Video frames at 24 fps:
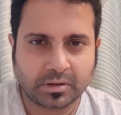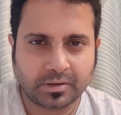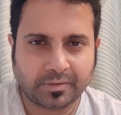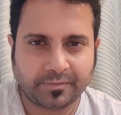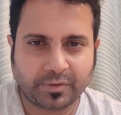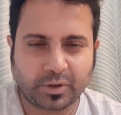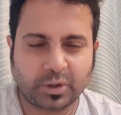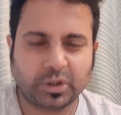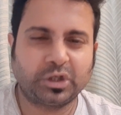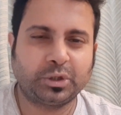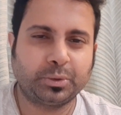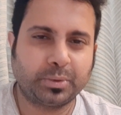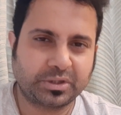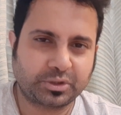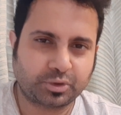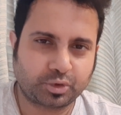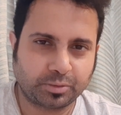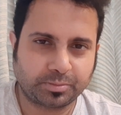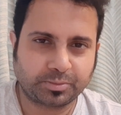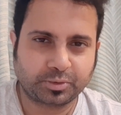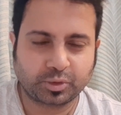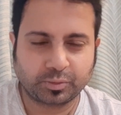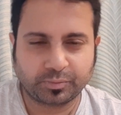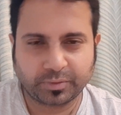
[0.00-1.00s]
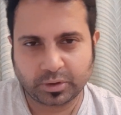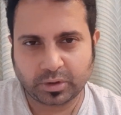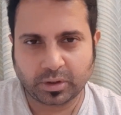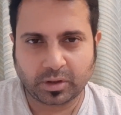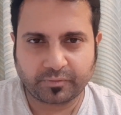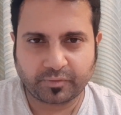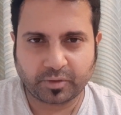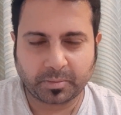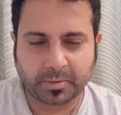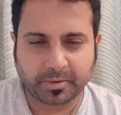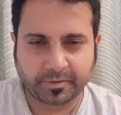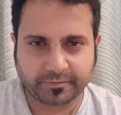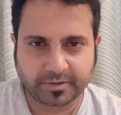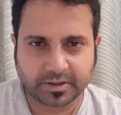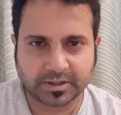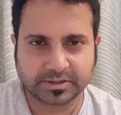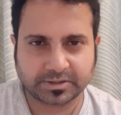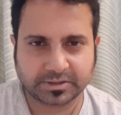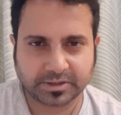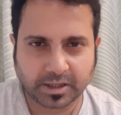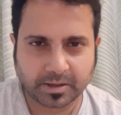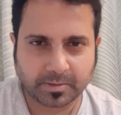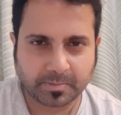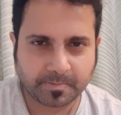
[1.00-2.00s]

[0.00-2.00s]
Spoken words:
for US troops to withdraw from Afghanistan.